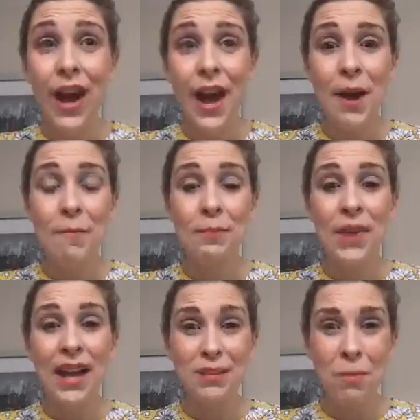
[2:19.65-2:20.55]

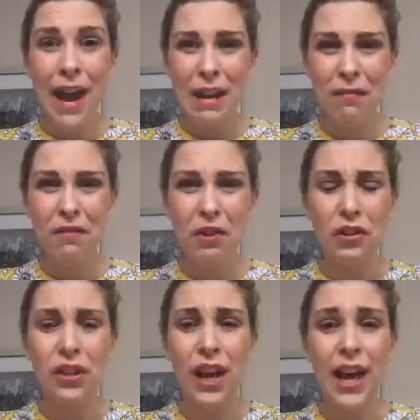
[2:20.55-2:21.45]
That's
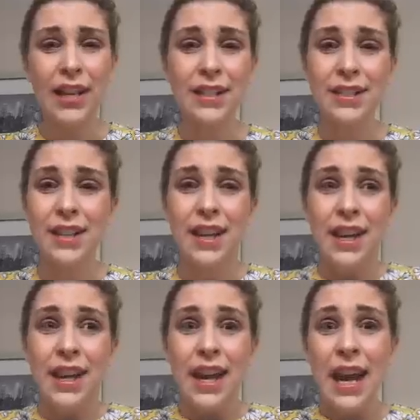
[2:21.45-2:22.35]
painful, and
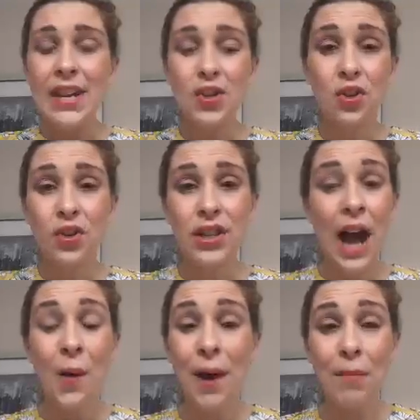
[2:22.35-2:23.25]
it's just
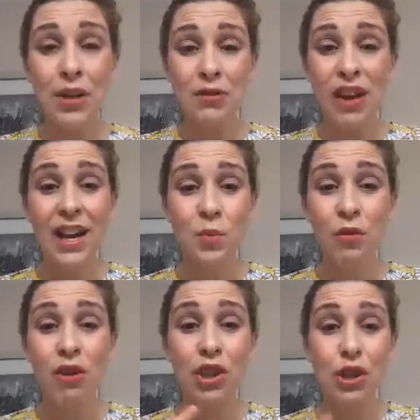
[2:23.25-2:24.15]
how our bodies react.
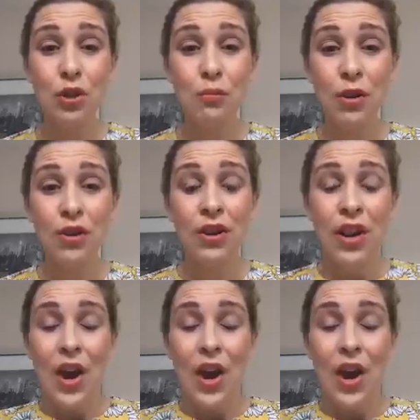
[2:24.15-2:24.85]
We're all human.